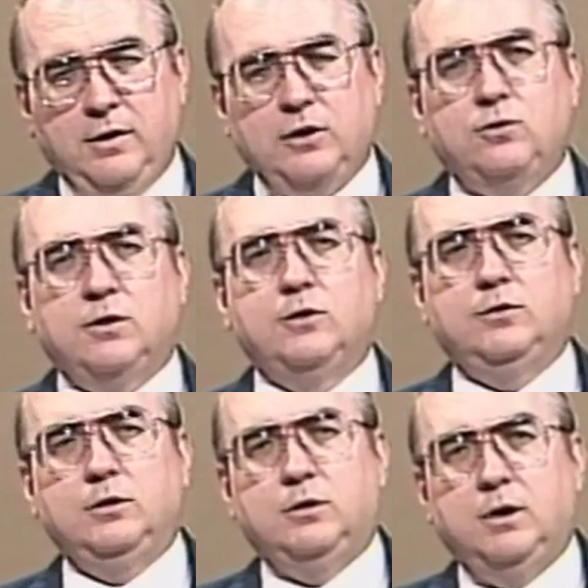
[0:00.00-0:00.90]
Thanks for
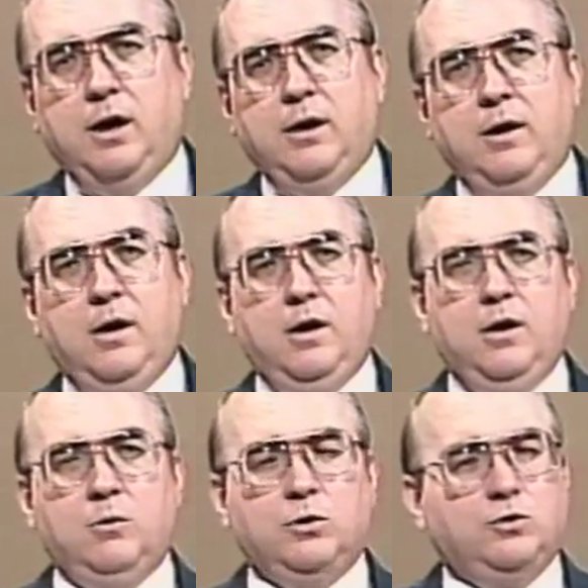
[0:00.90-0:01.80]
listening today.
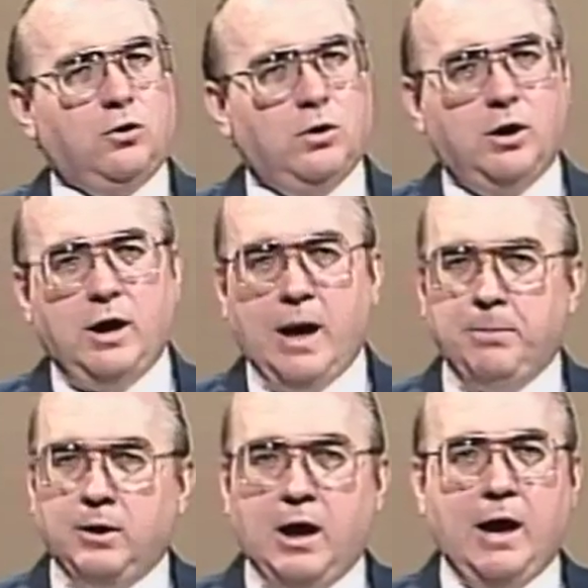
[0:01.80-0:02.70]
We're certainly
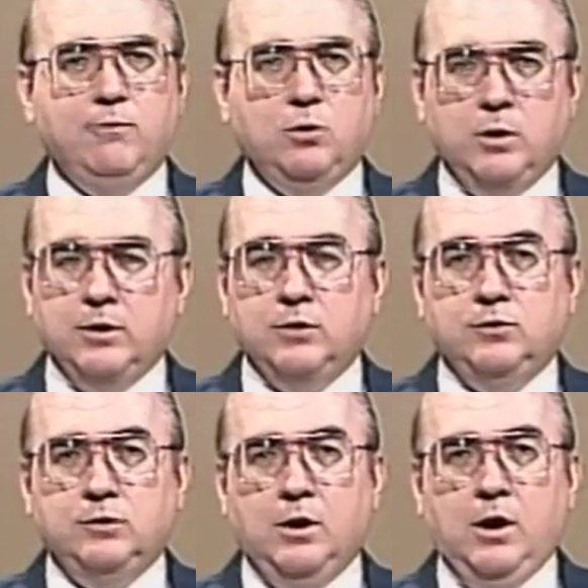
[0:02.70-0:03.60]
happy to have you with
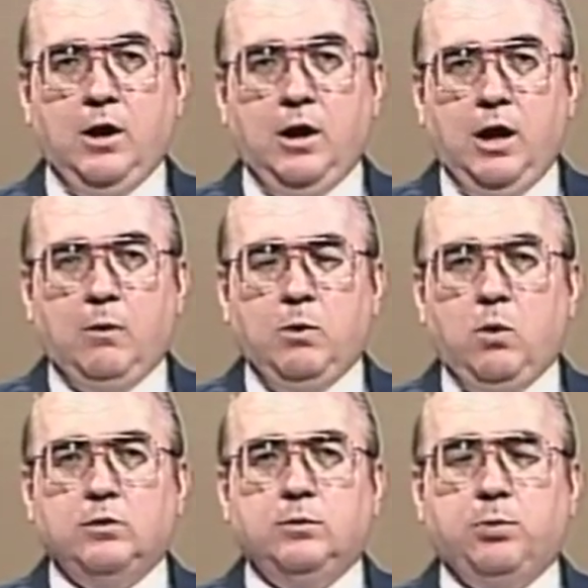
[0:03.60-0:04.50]
us, and we
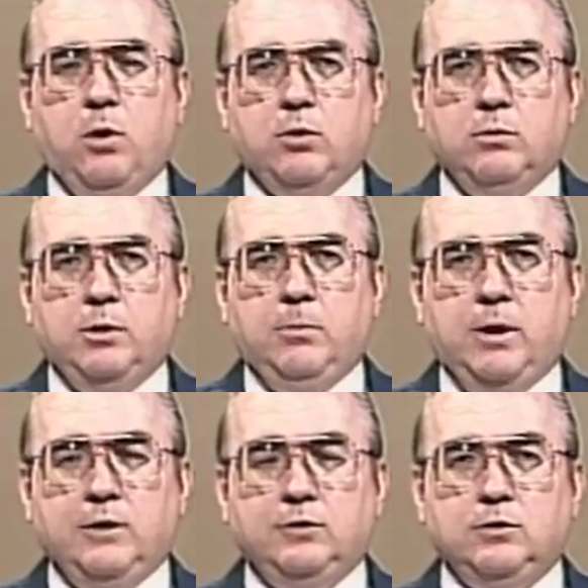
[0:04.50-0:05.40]
want the program to be a
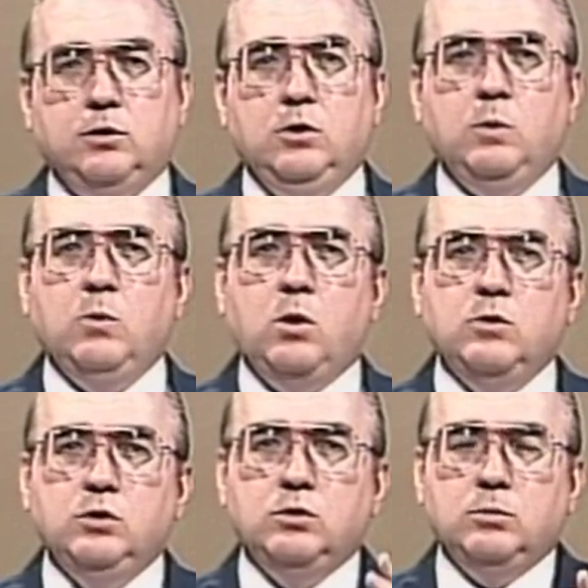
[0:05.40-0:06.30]
blessing to you. We
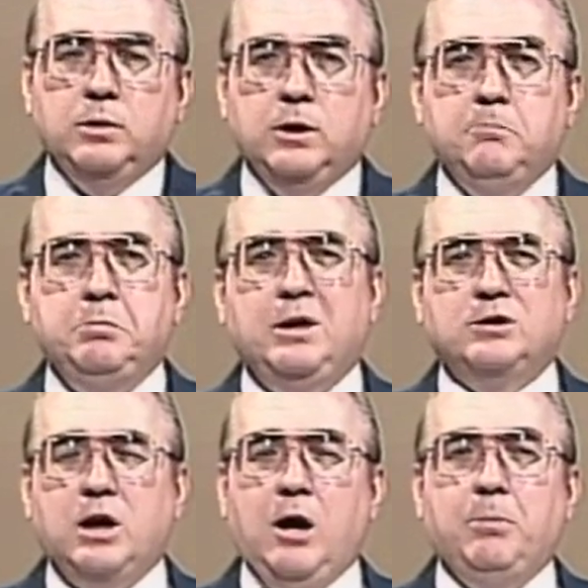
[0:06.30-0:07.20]
want you to be
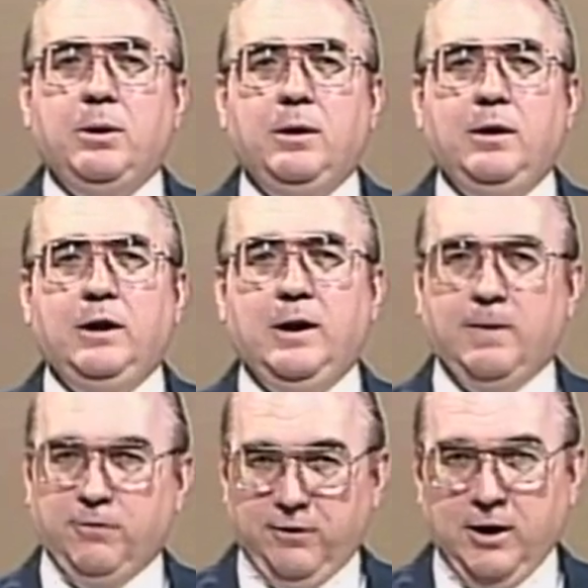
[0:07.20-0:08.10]
built up
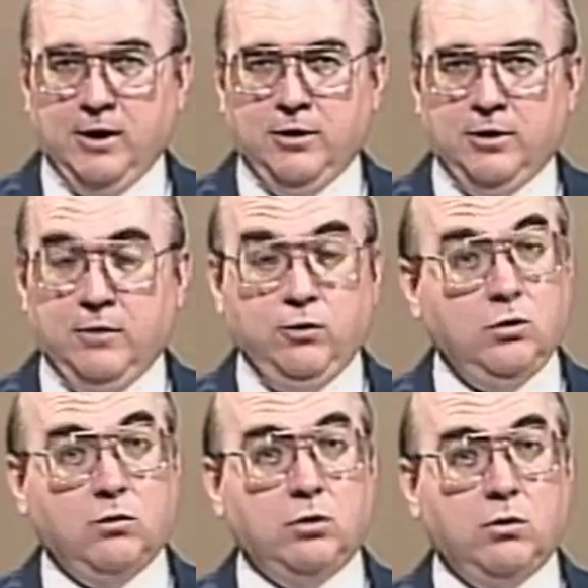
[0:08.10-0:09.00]
in the faith. And if
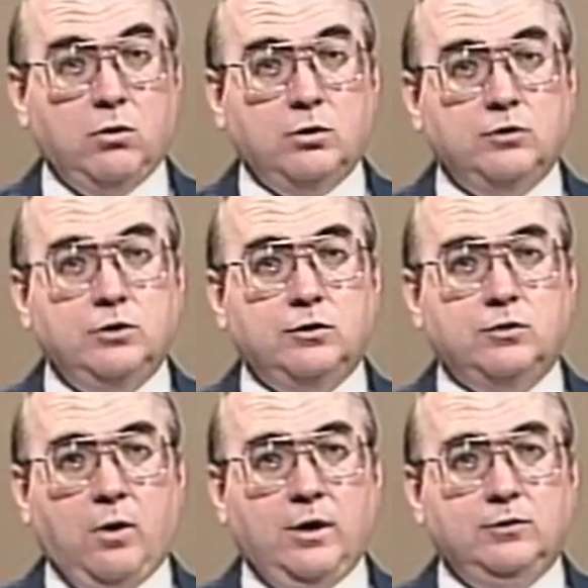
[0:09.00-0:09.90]
you don't know the Lord
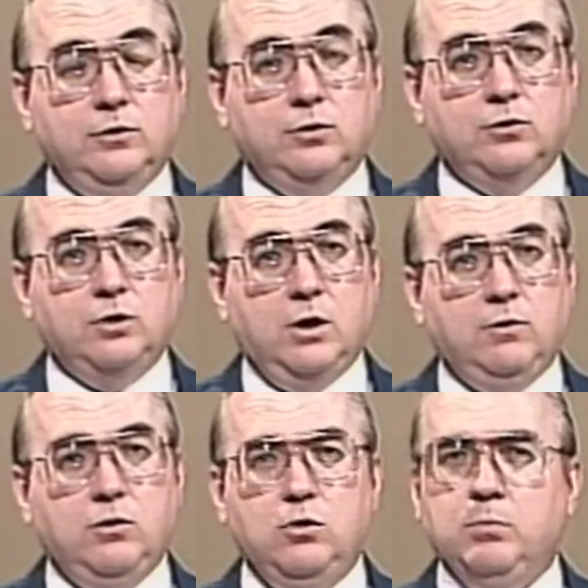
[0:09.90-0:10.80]
Jesus Christ as your
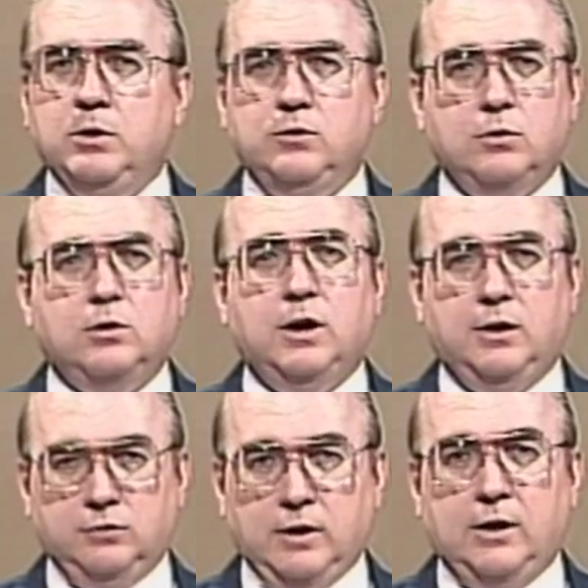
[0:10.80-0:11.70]
Savior, you be sure to
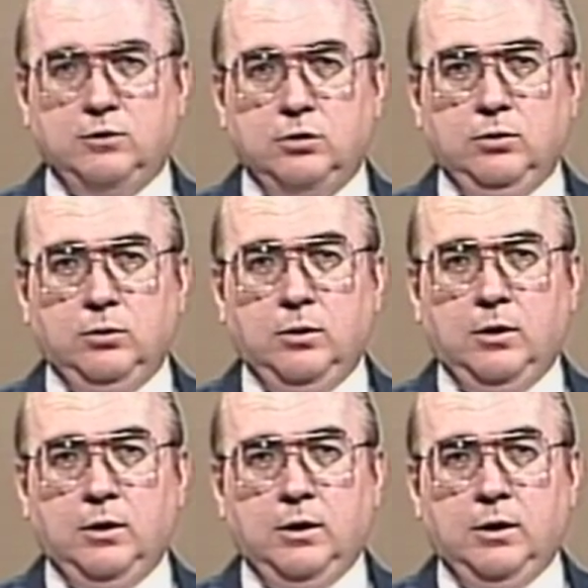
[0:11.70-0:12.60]
tell us that too.
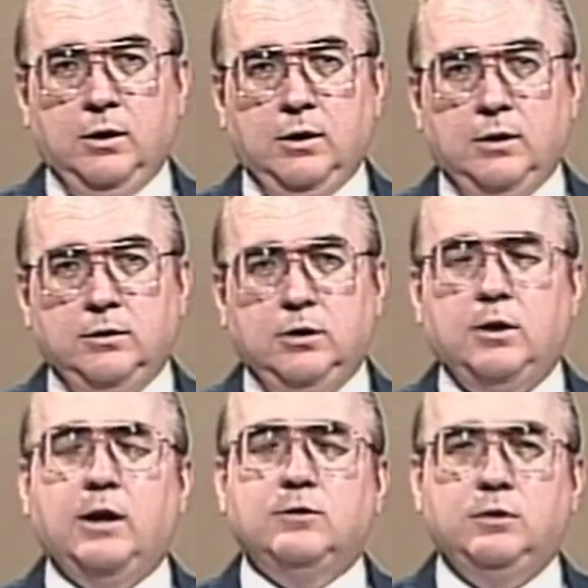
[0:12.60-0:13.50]

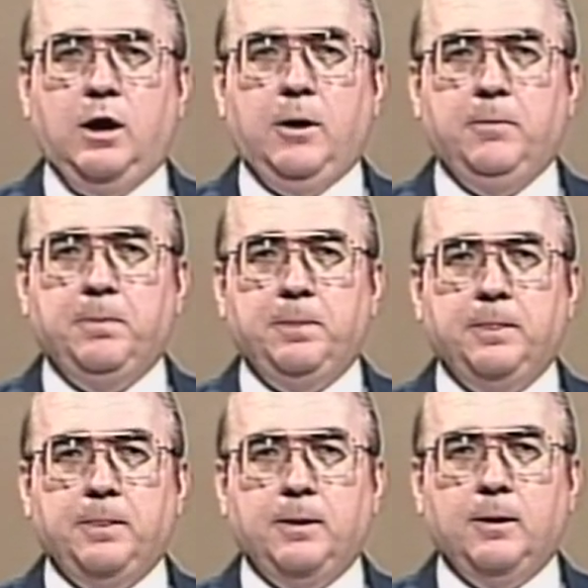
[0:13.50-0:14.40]
Till next time,
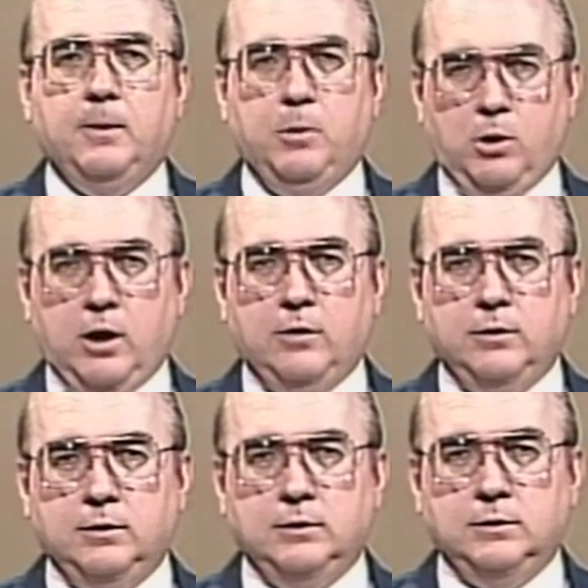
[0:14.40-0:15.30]
Maranatha.